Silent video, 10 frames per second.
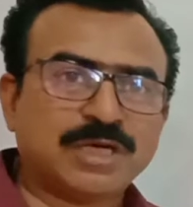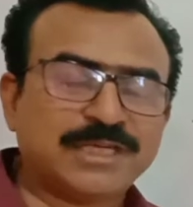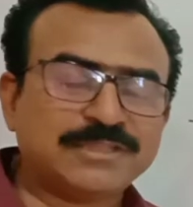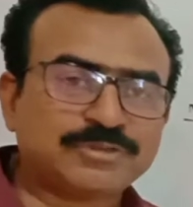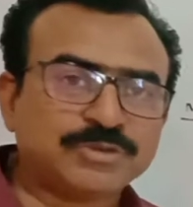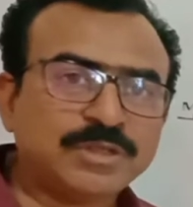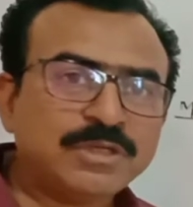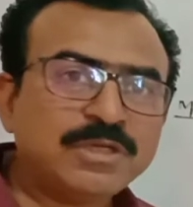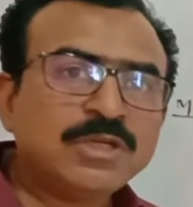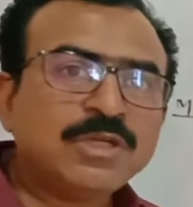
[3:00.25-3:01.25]

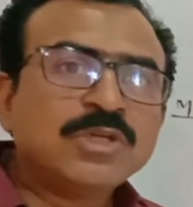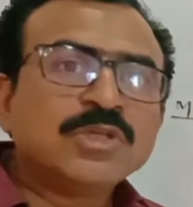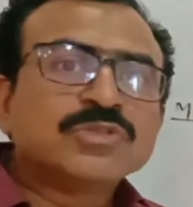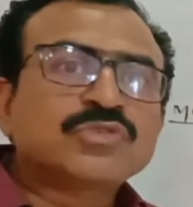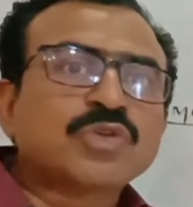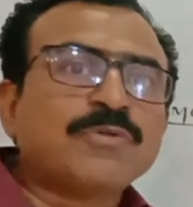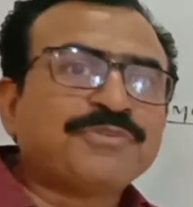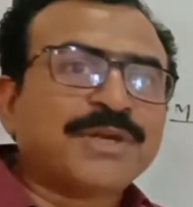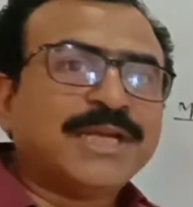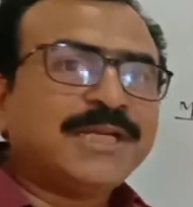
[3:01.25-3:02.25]
Understood? So
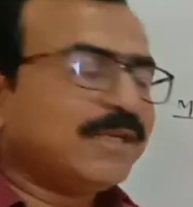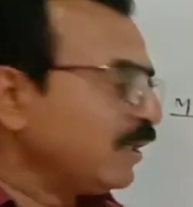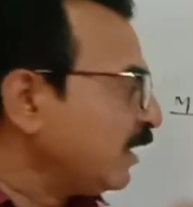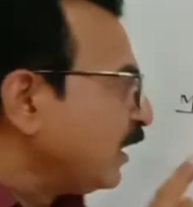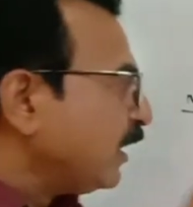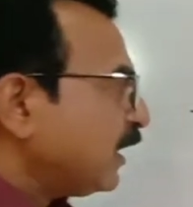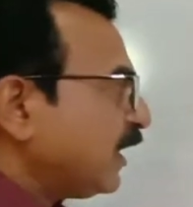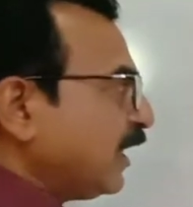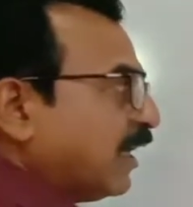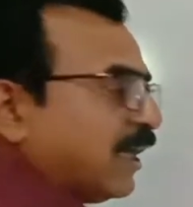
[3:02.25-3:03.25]
friend,
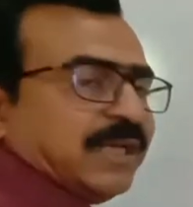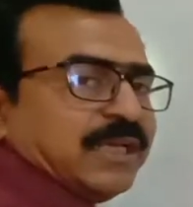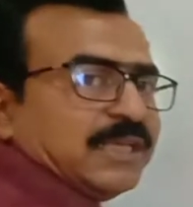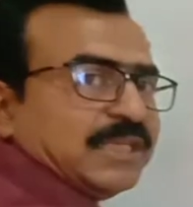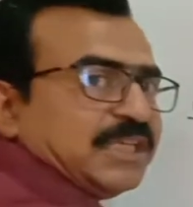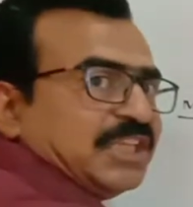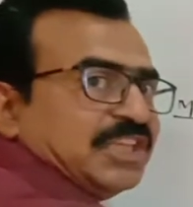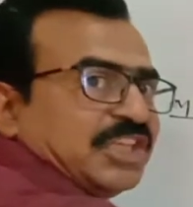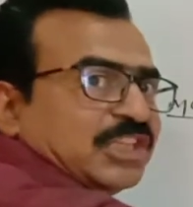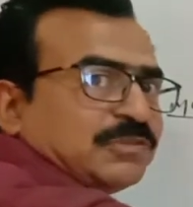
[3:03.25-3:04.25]
here
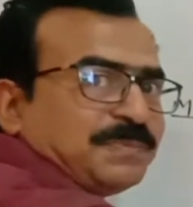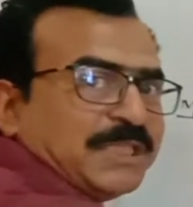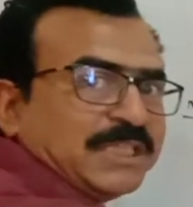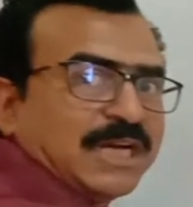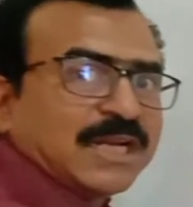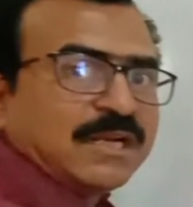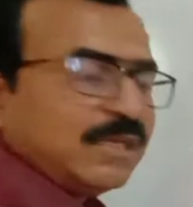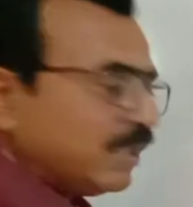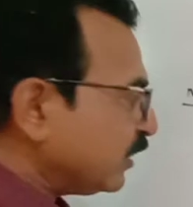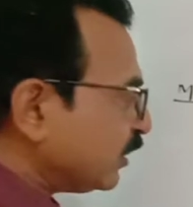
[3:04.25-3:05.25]
in this
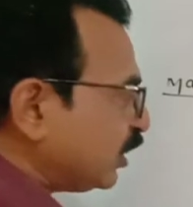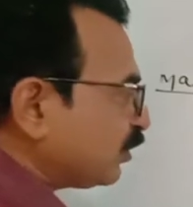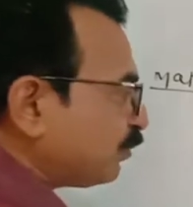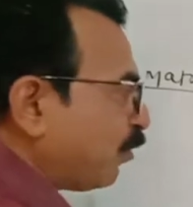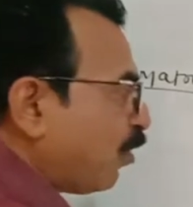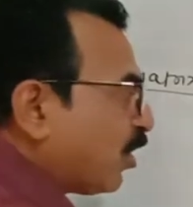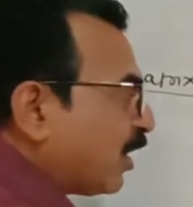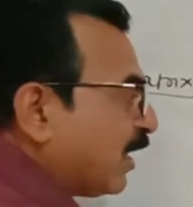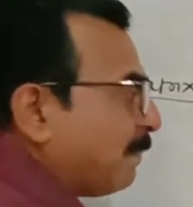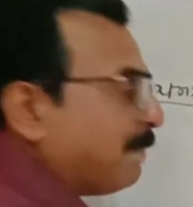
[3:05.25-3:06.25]
figure, these
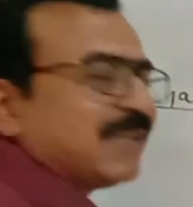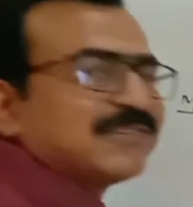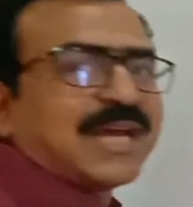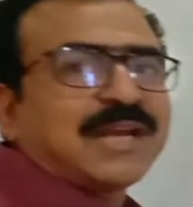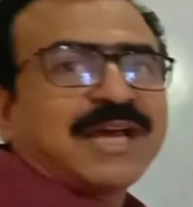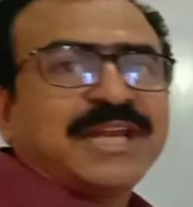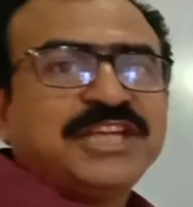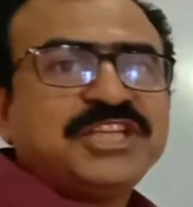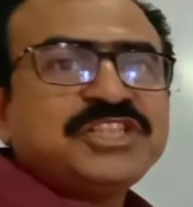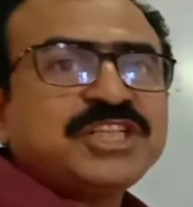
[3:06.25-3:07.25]
4 numbers are
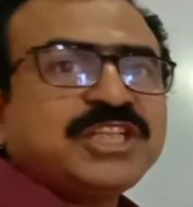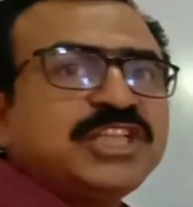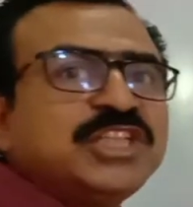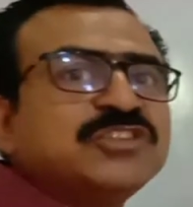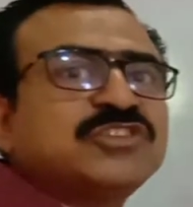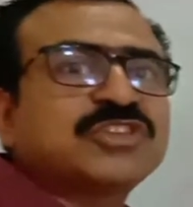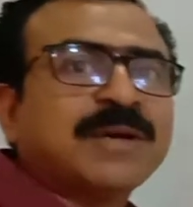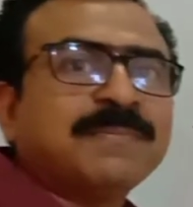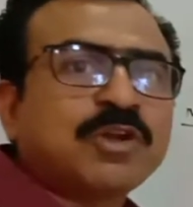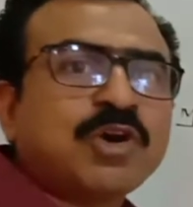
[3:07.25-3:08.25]
arranged in
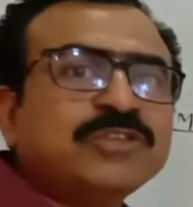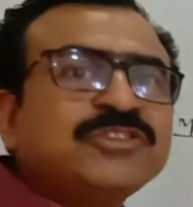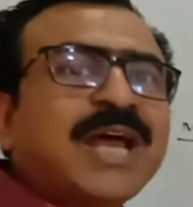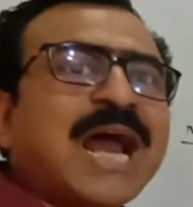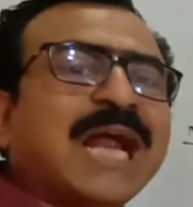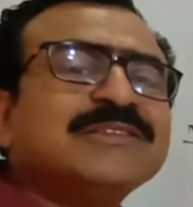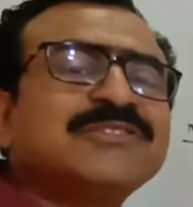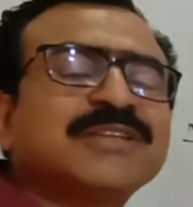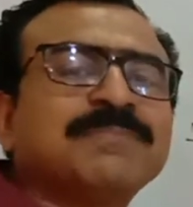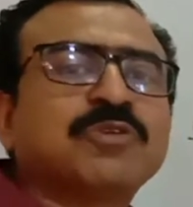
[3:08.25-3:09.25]
some rows and
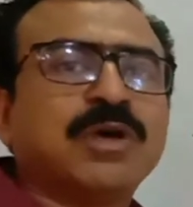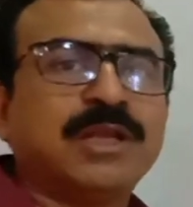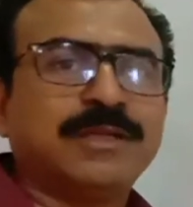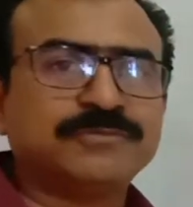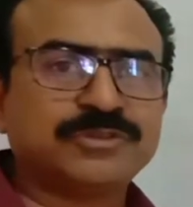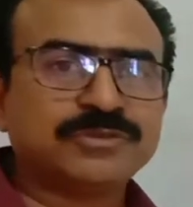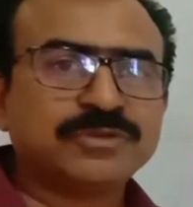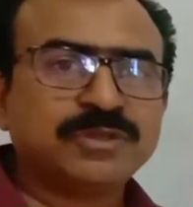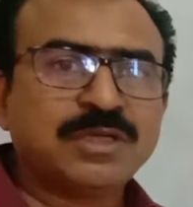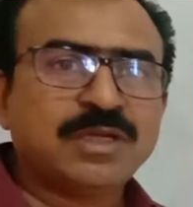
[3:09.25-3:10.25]
some columns.
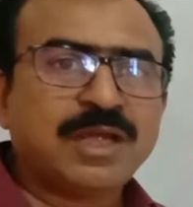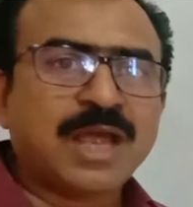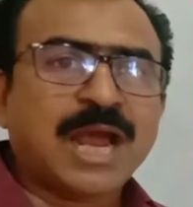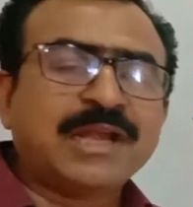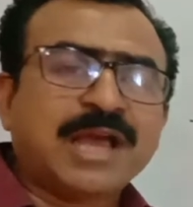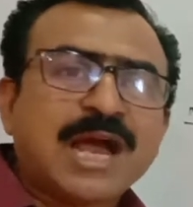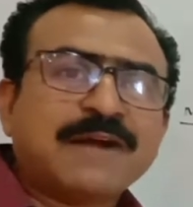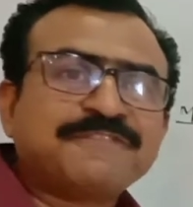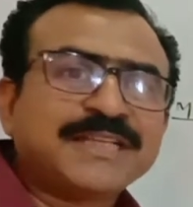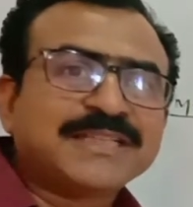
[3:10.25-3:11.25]
And
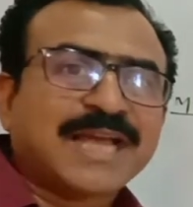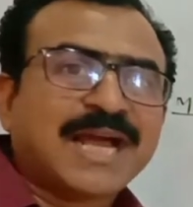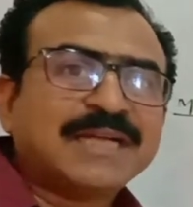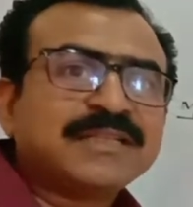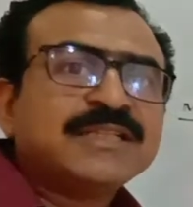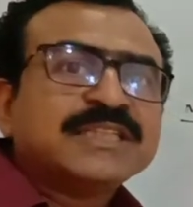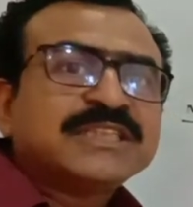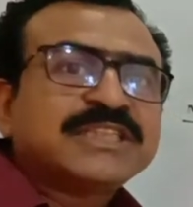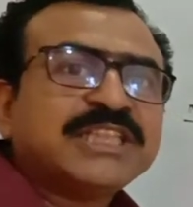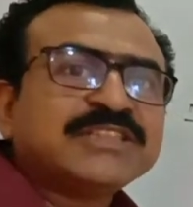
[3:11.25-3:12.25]
after that,
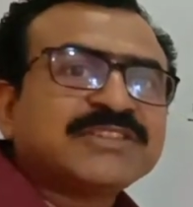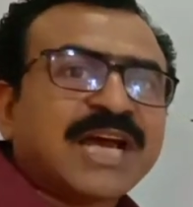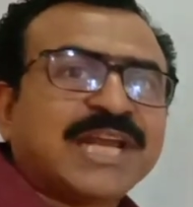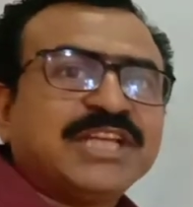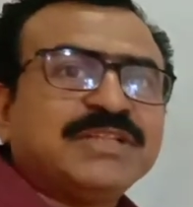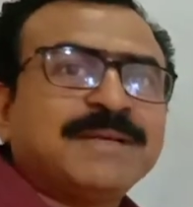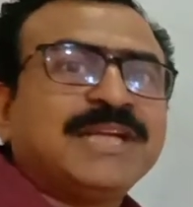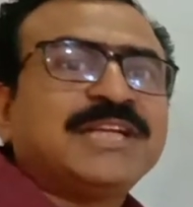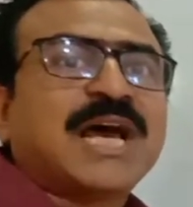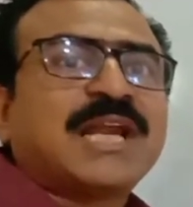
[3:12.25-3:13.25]
these
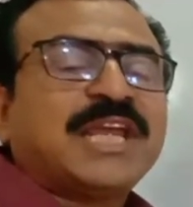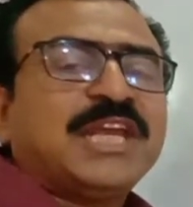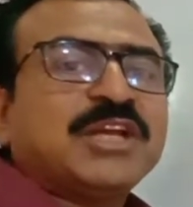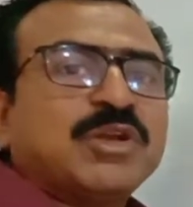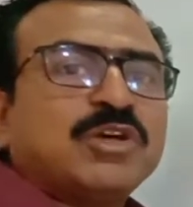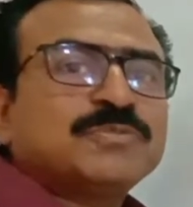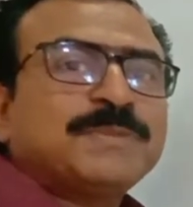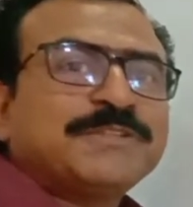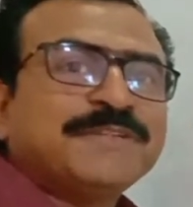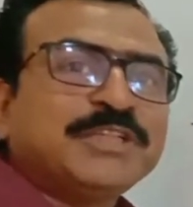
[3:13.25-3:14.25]
arrangements are enclosed
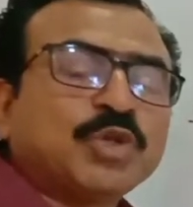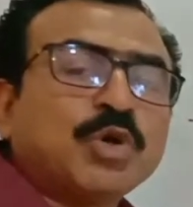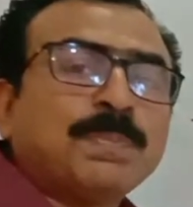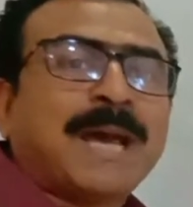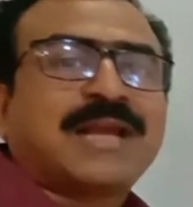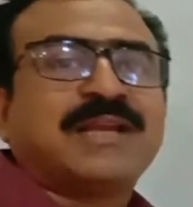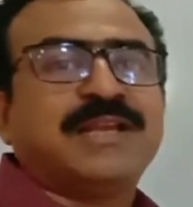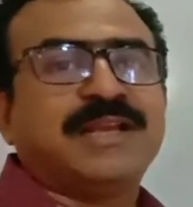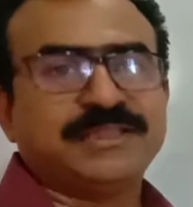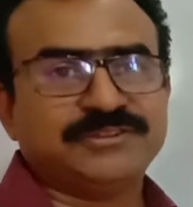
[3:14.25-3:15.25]
between 2
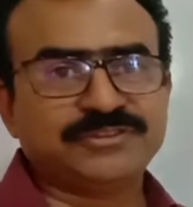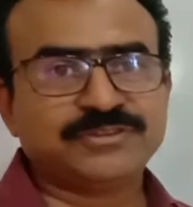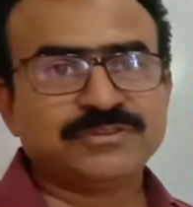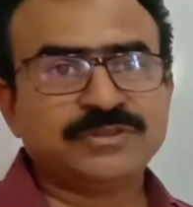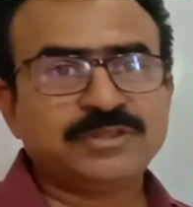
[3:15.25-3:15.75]
parallel lines.